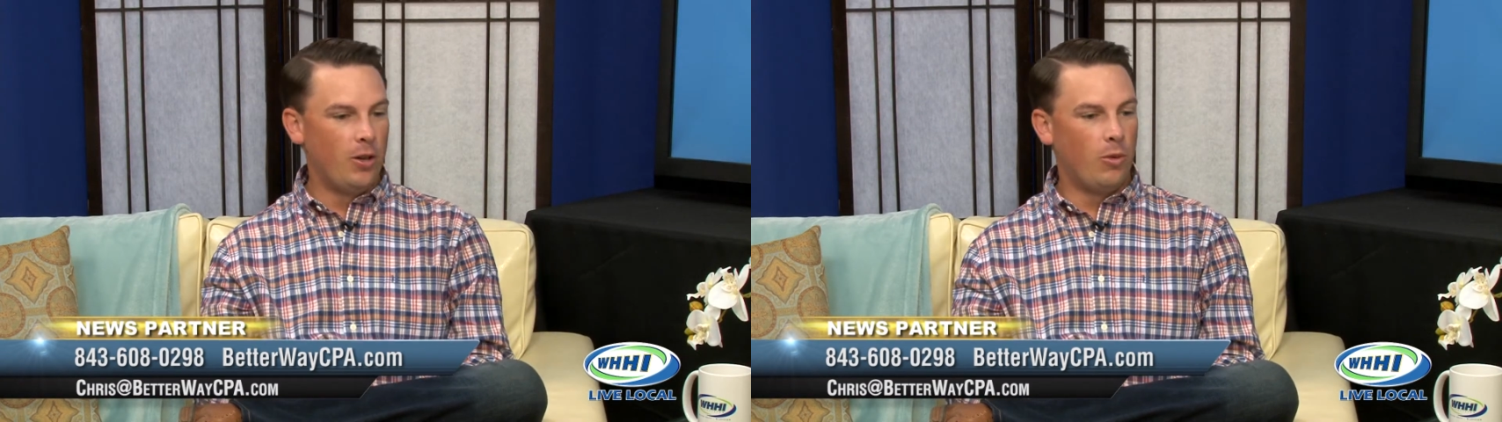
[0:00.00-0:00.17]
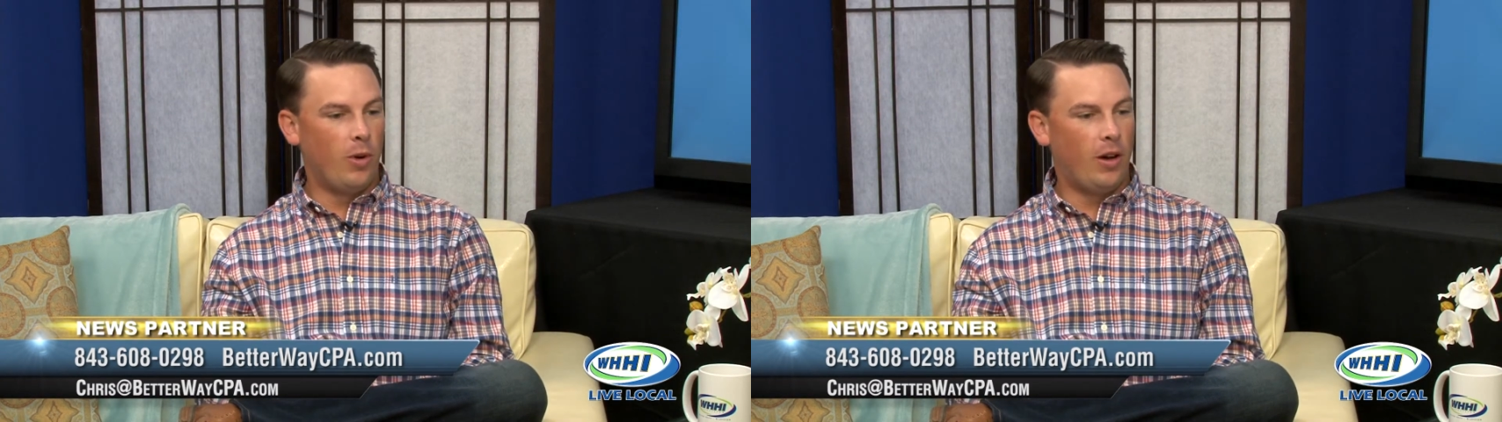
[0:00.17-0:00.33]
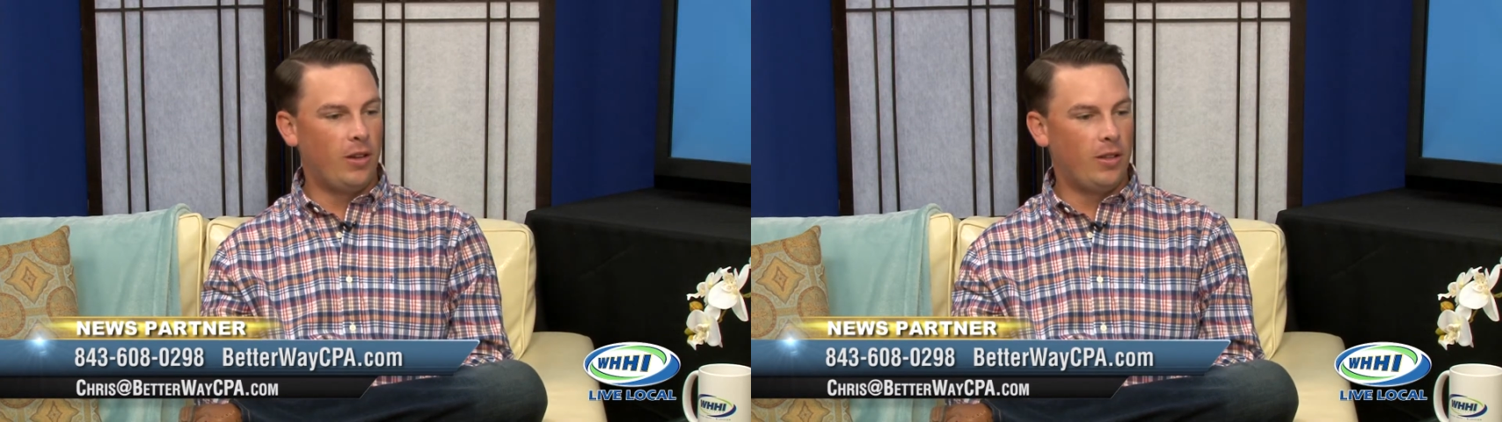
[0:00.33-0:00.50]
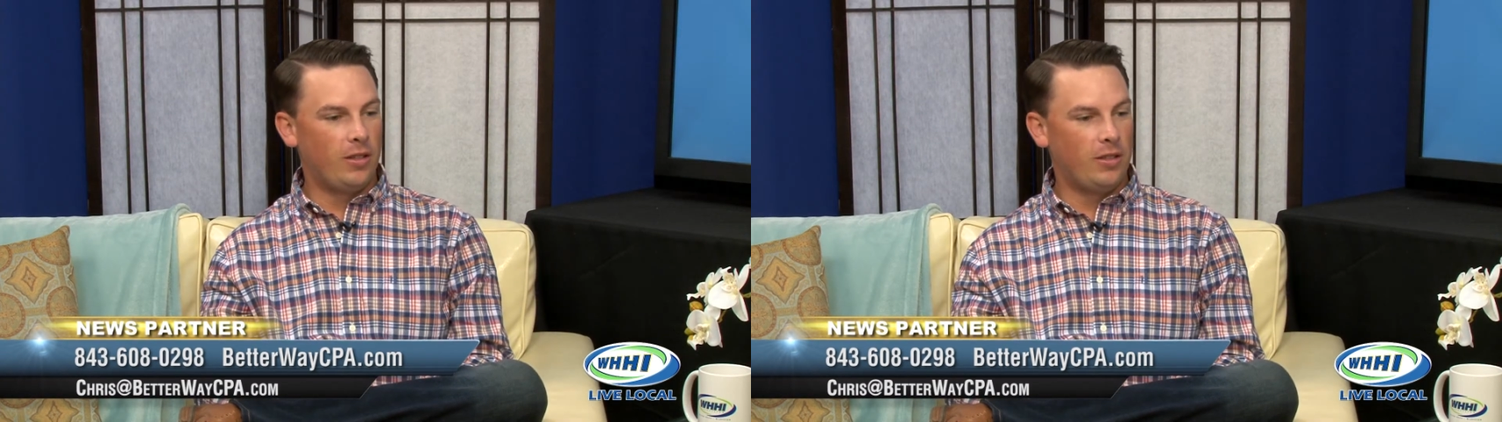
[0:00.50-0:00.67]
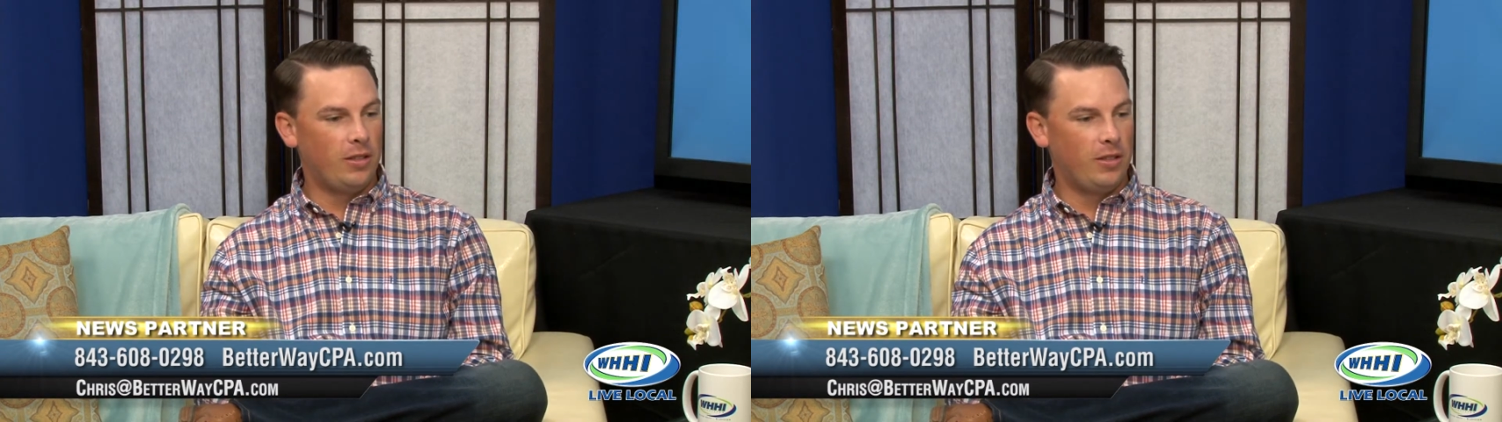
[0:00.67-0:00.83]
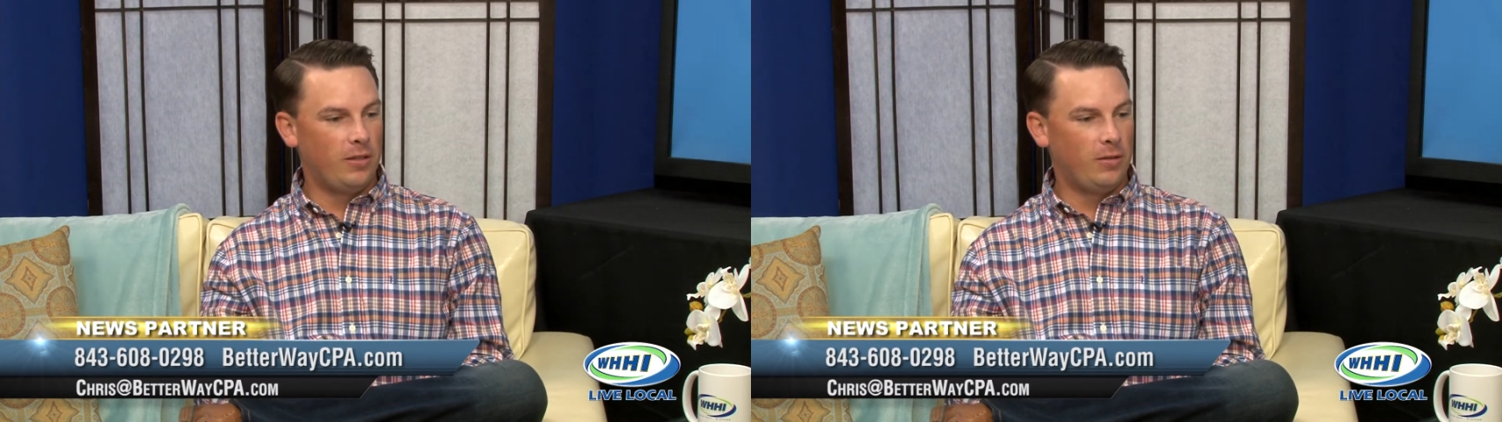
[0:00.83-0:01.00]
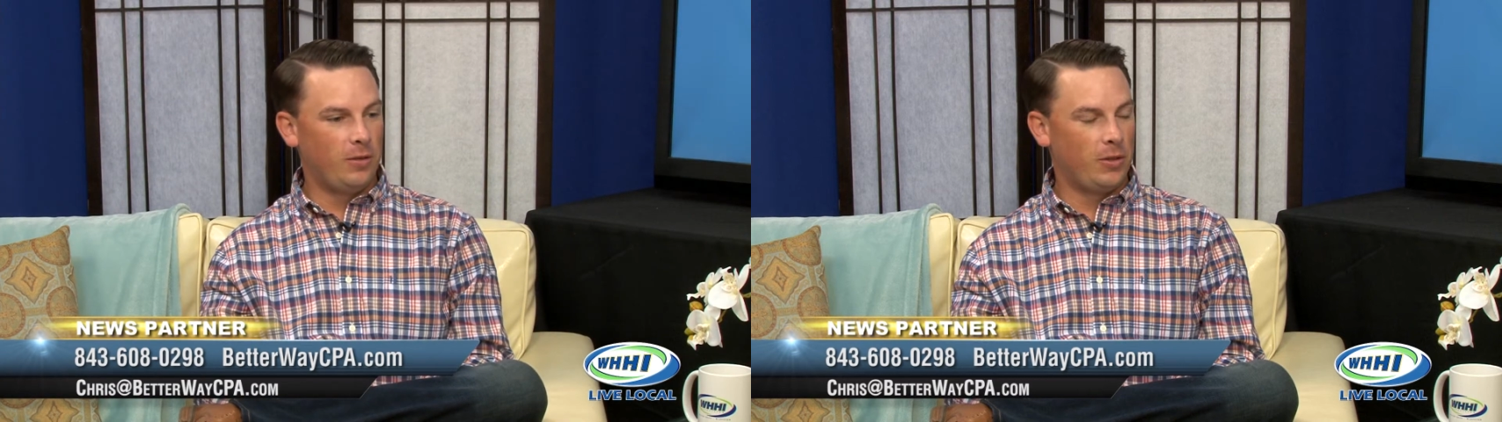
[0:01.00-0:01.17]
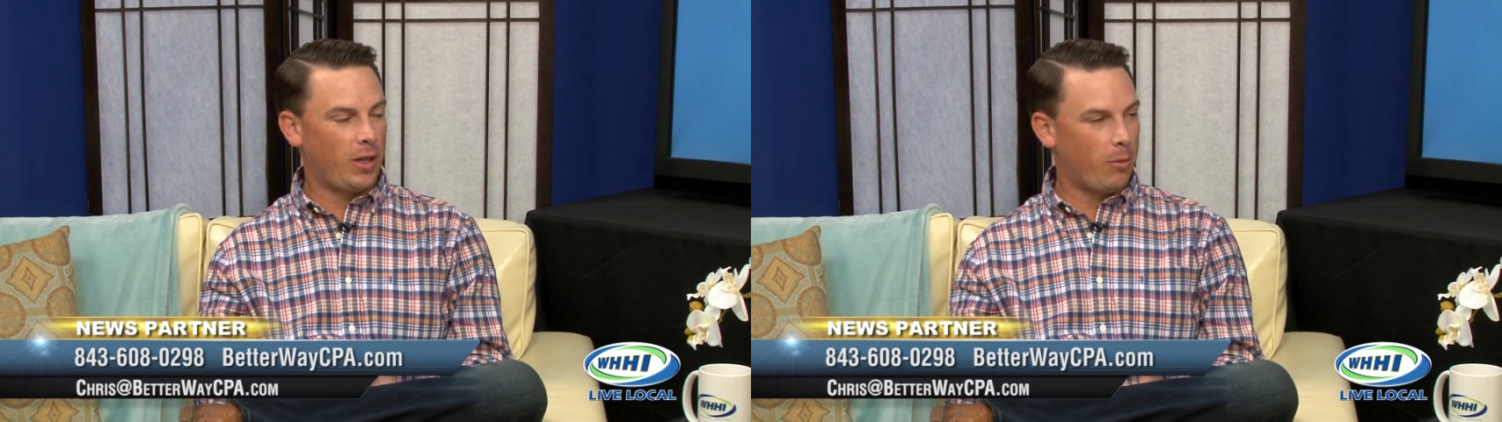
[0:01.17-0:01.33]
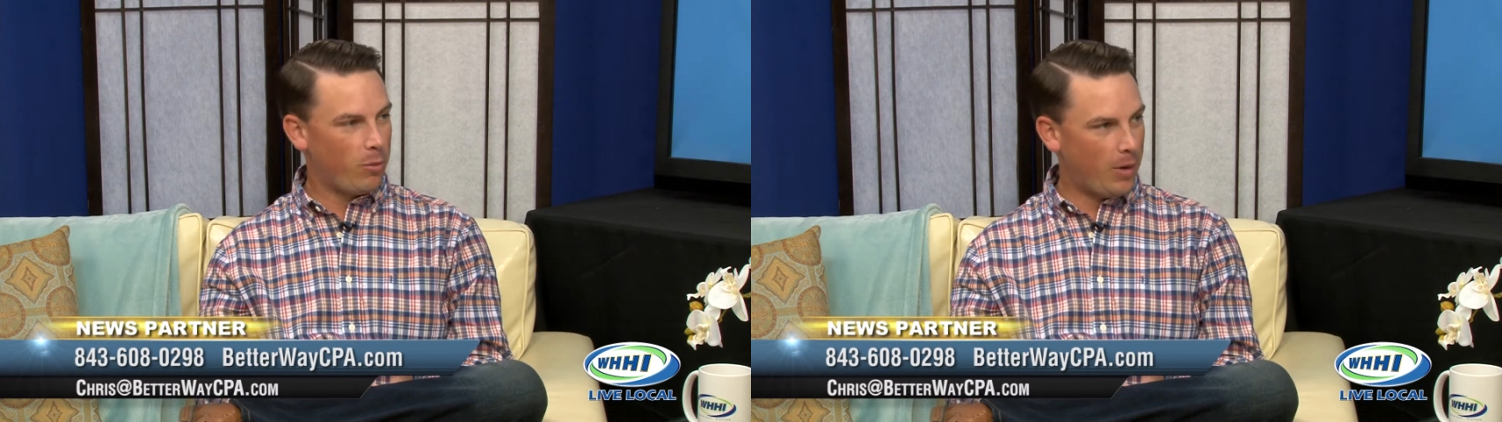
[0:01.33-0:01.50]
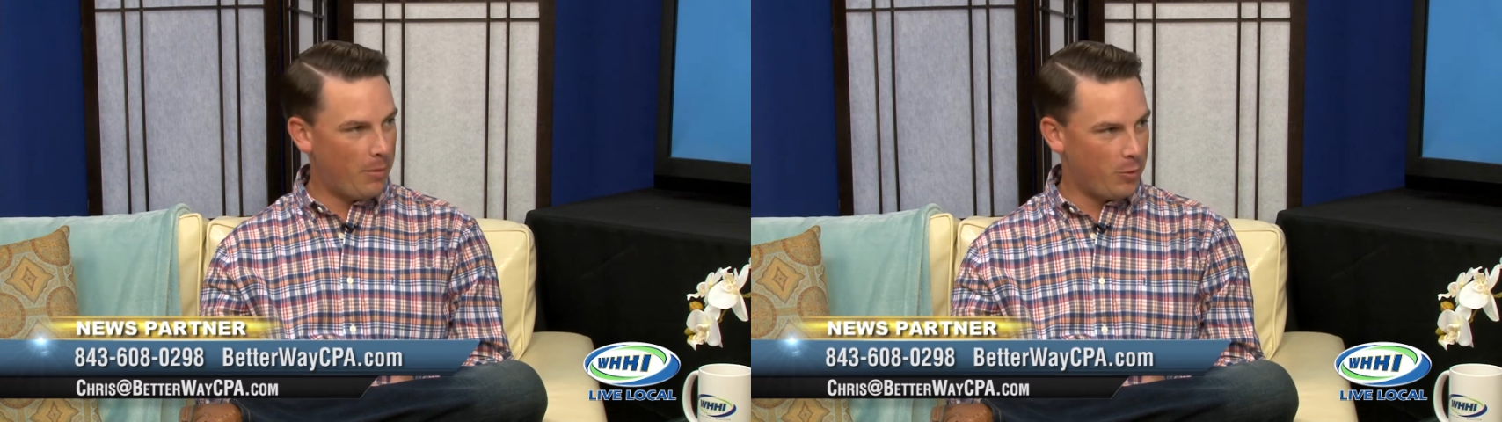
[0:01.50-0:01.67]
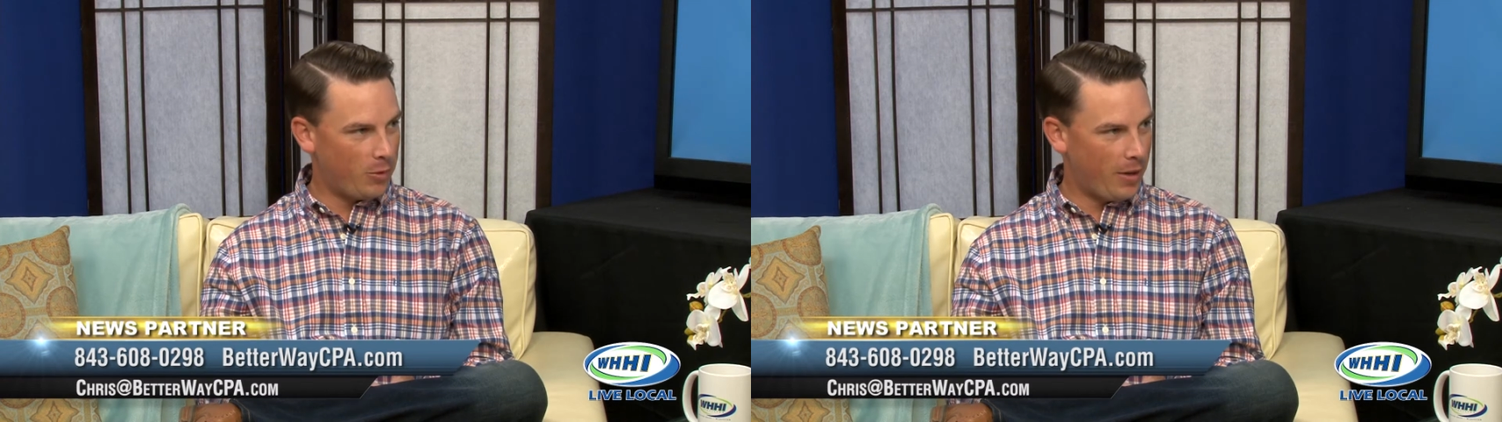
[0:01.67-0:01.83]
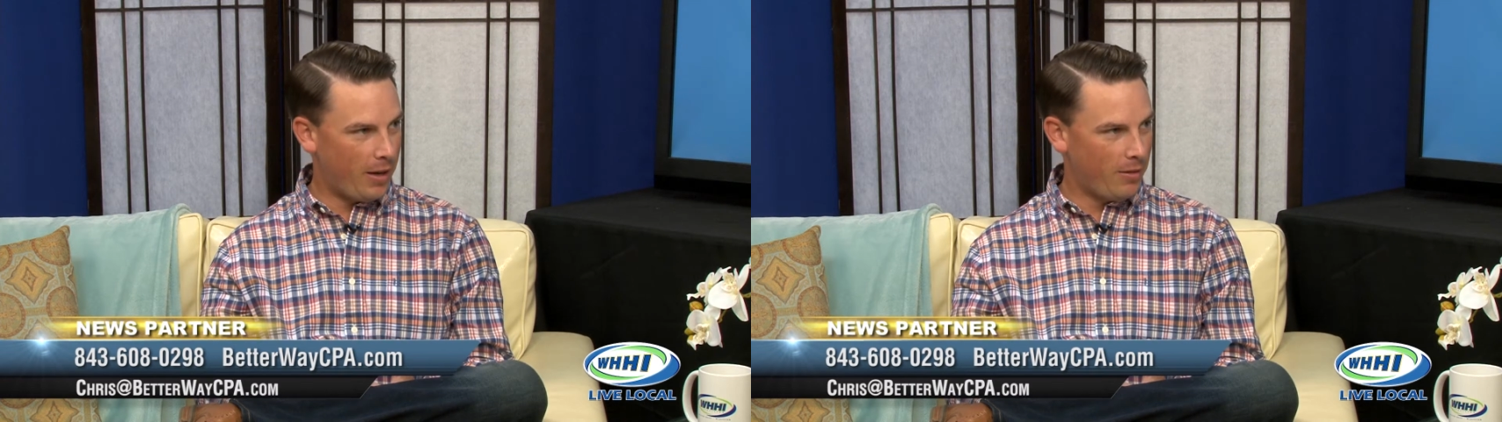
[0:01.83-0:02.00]
Well, there's a couple of
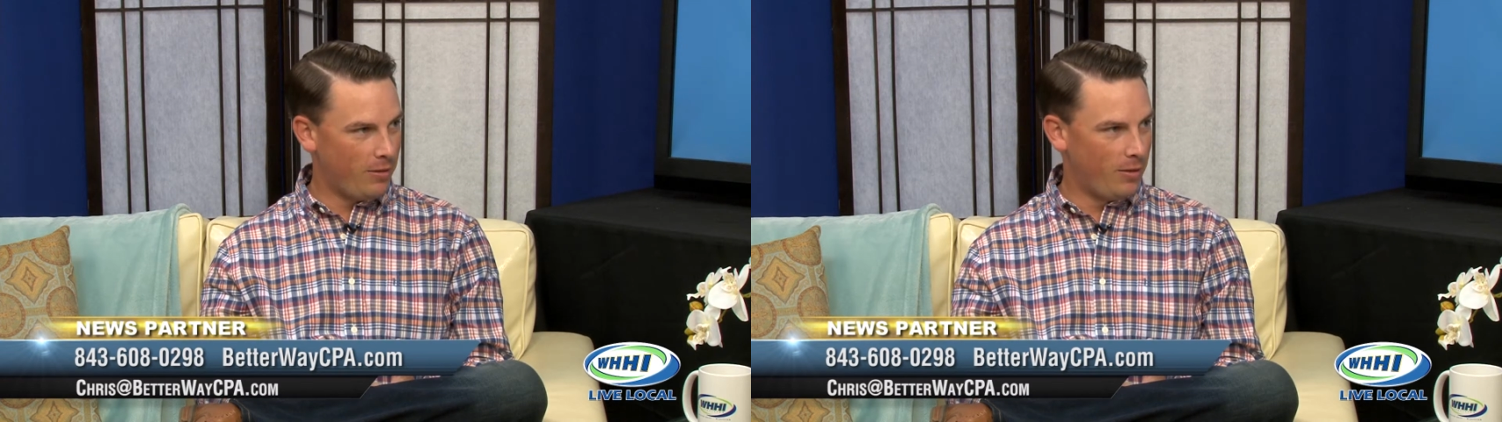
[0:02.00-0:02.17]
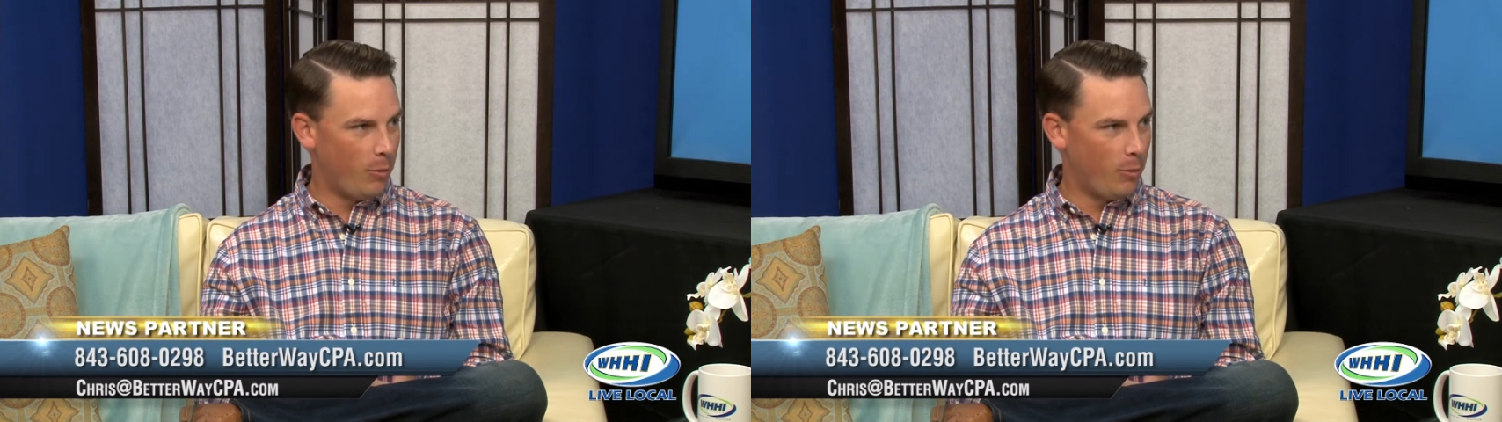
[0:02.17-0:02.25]
problems with that.